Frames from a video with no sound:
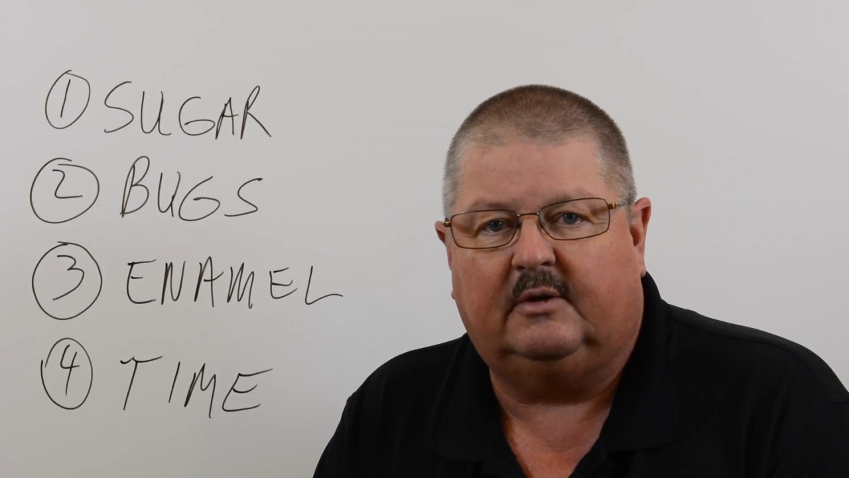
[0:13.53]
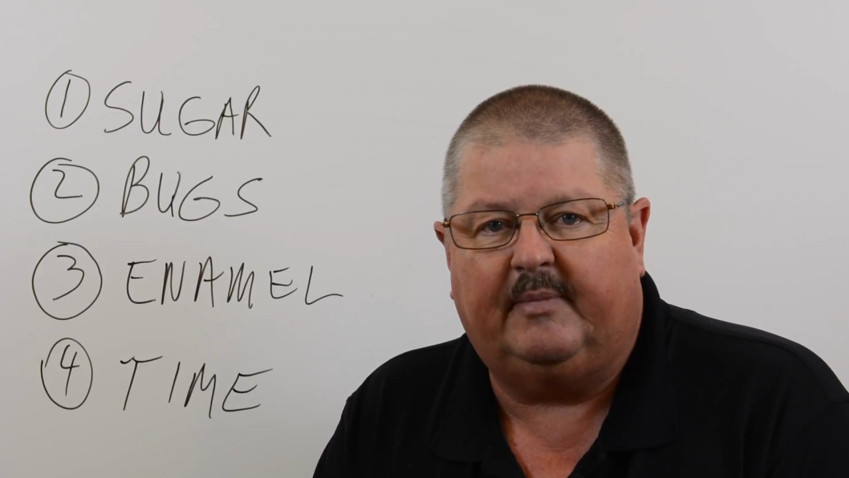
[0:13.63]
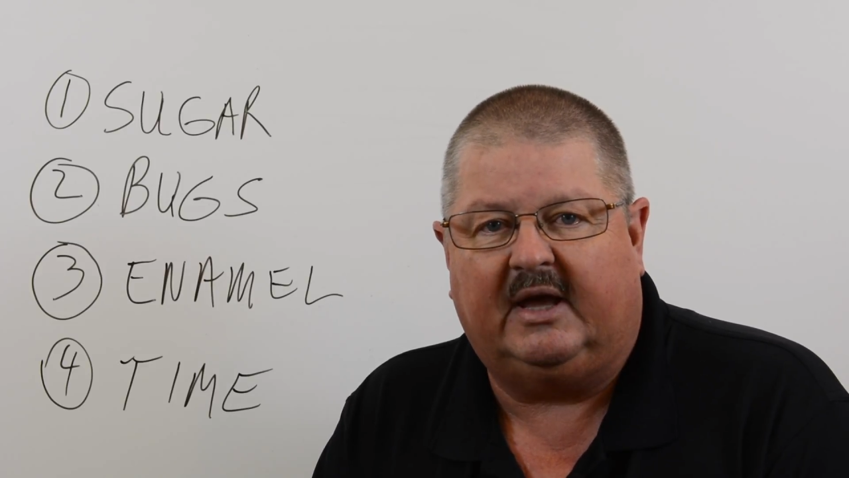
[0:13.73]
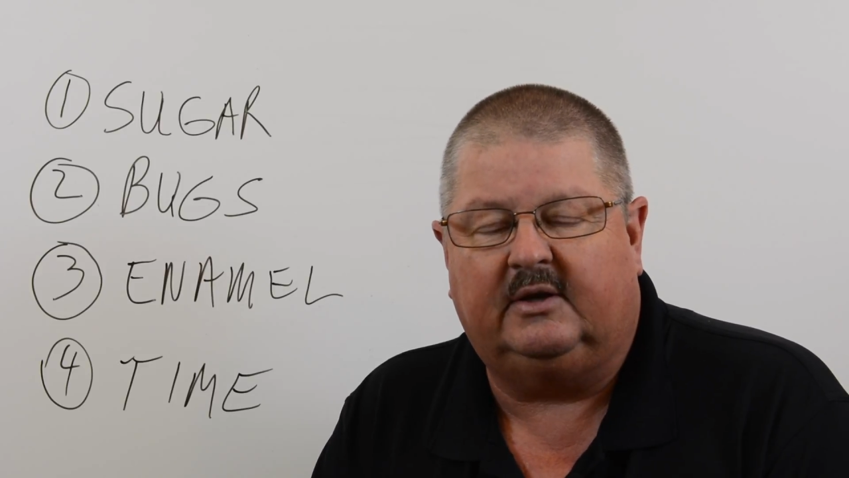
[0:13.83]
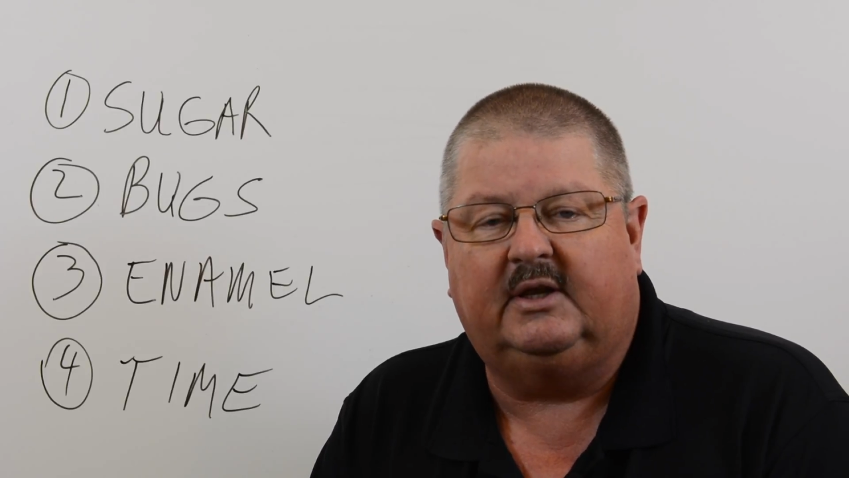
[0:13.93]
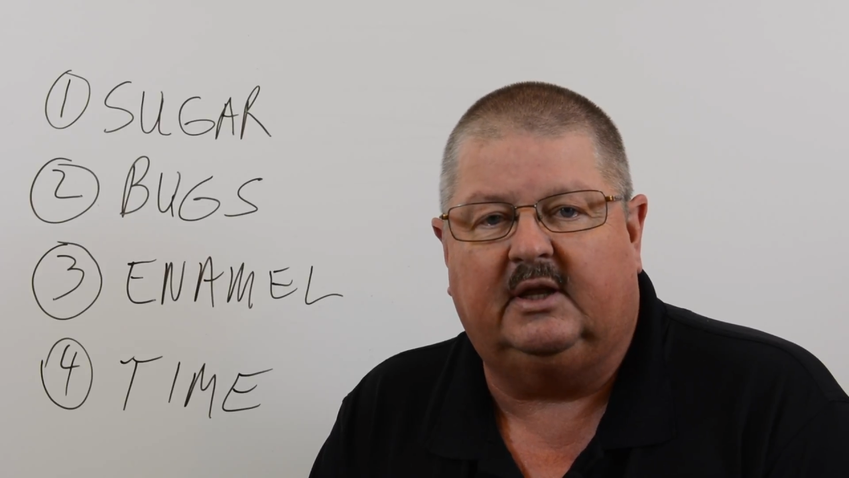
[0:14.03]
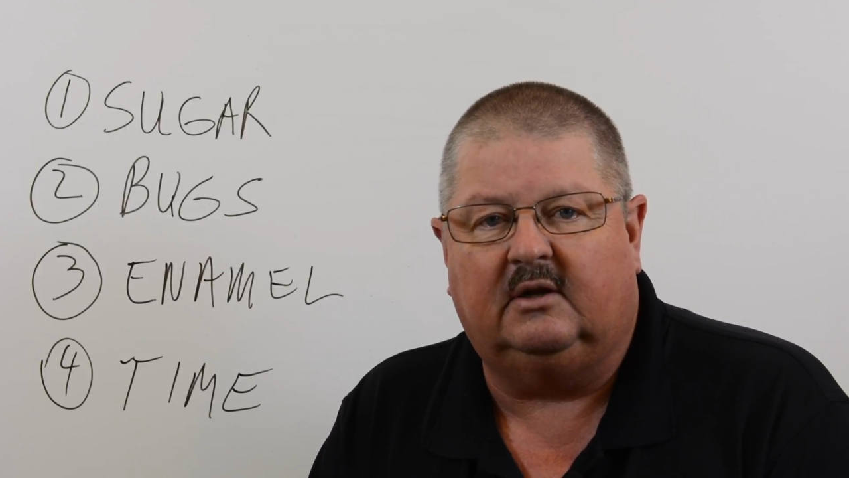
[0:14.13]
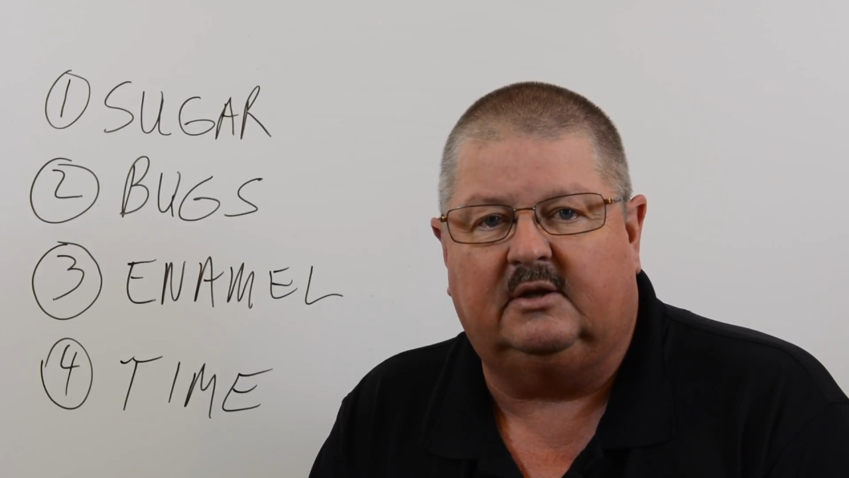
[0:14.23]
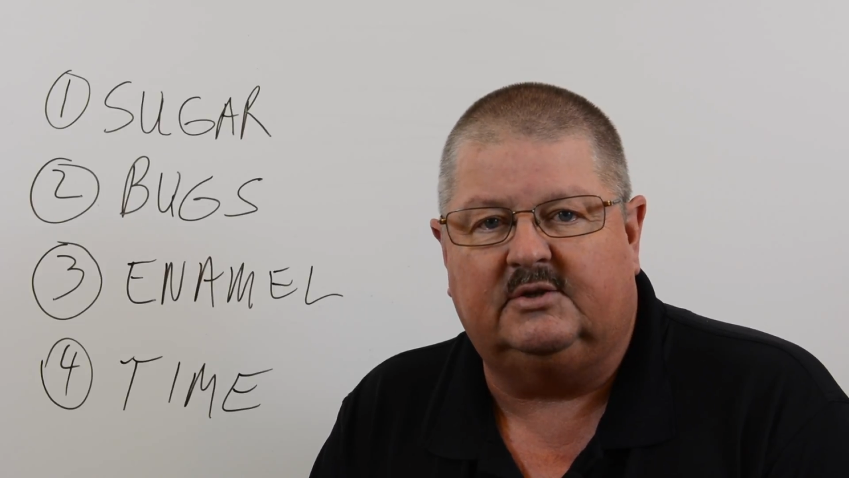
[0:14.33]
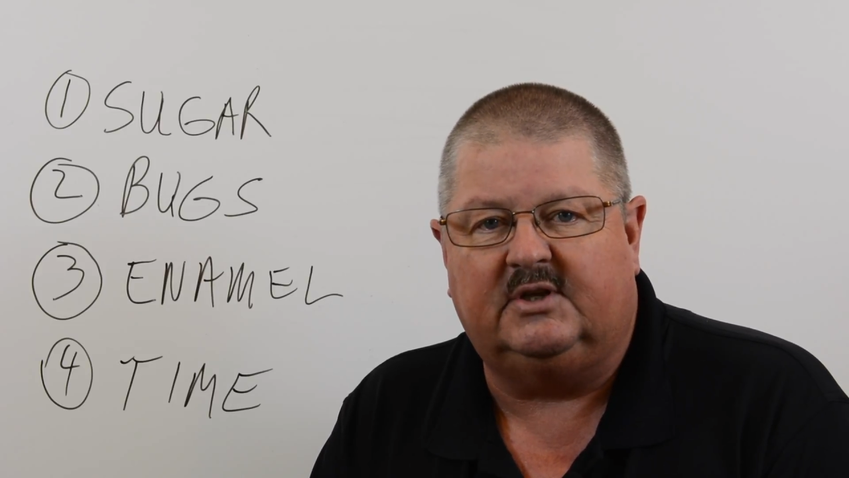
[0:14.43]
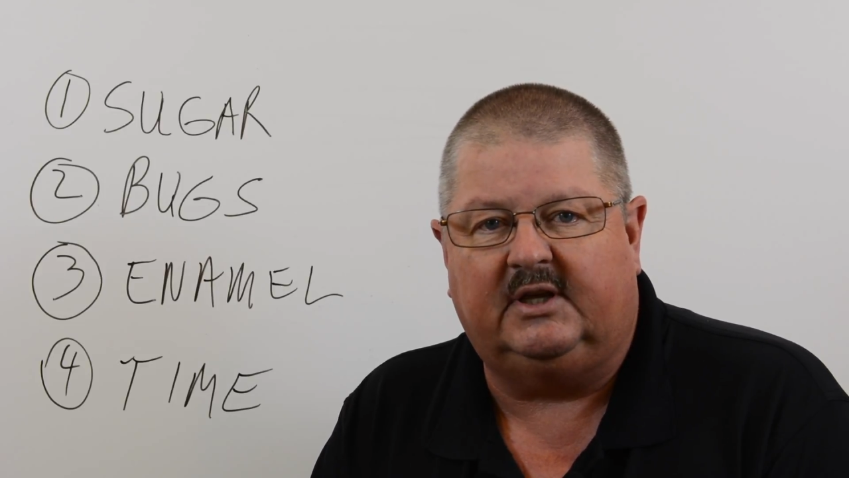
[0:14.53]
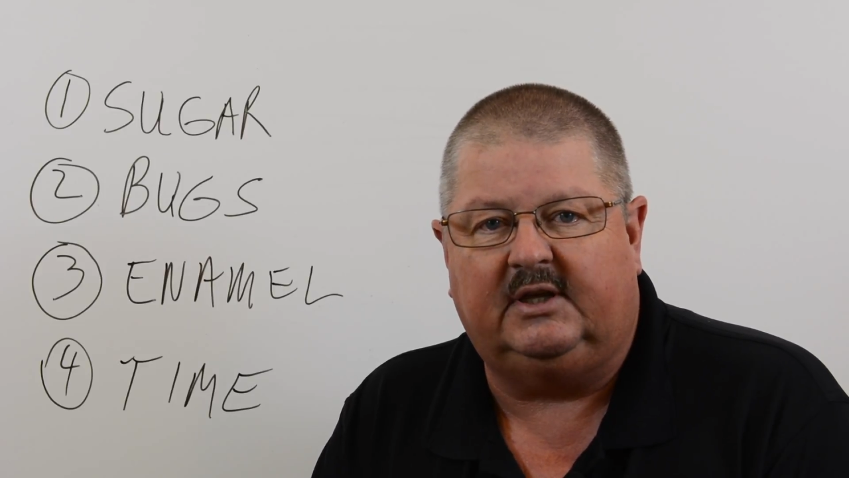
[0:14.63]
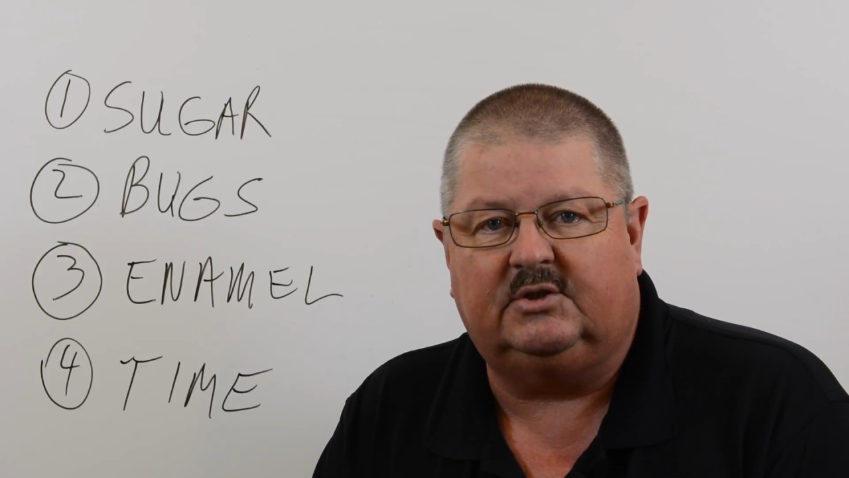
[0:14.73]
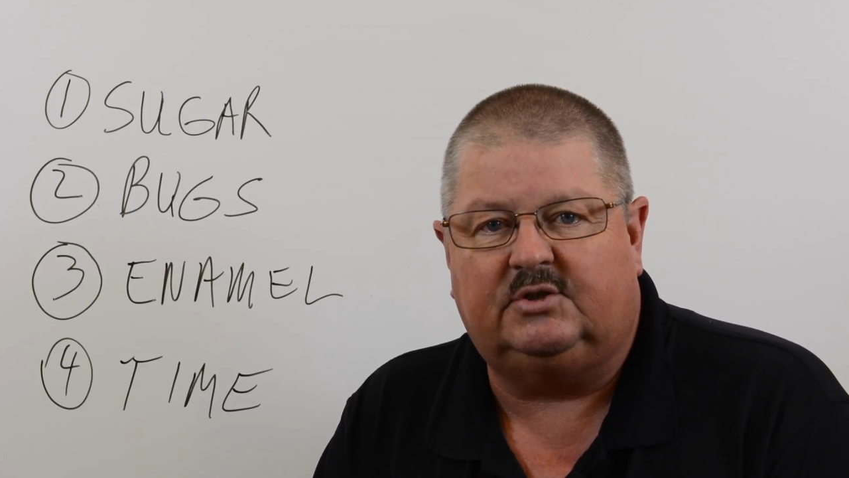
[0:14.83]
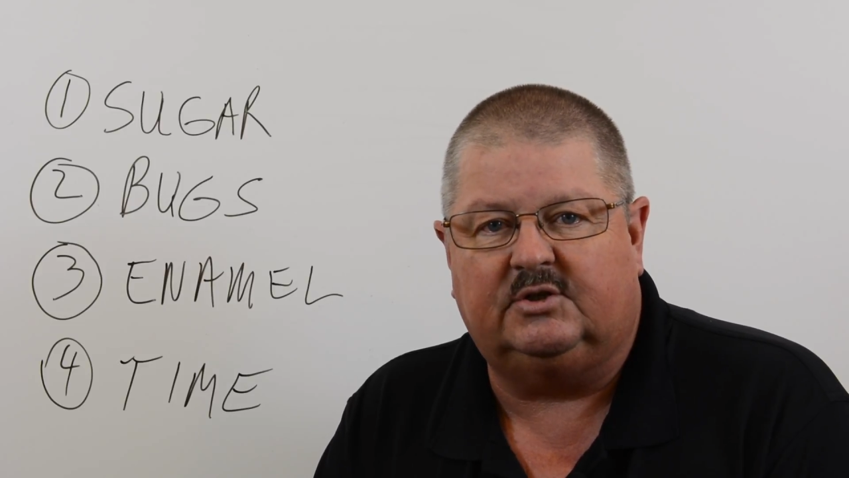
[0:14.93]
about dental
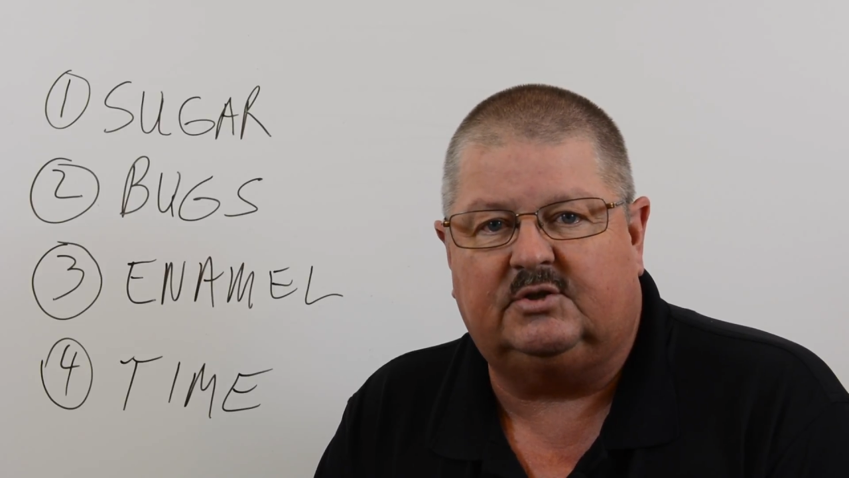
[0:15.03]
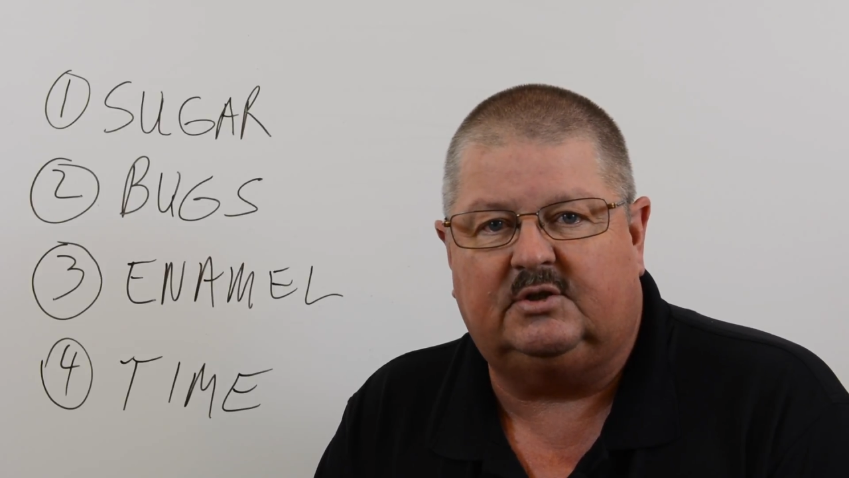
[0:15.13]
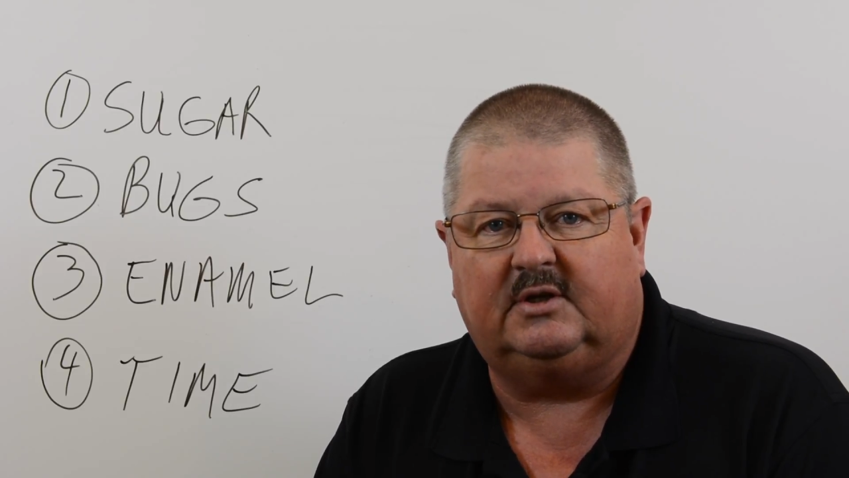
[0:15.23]
disease just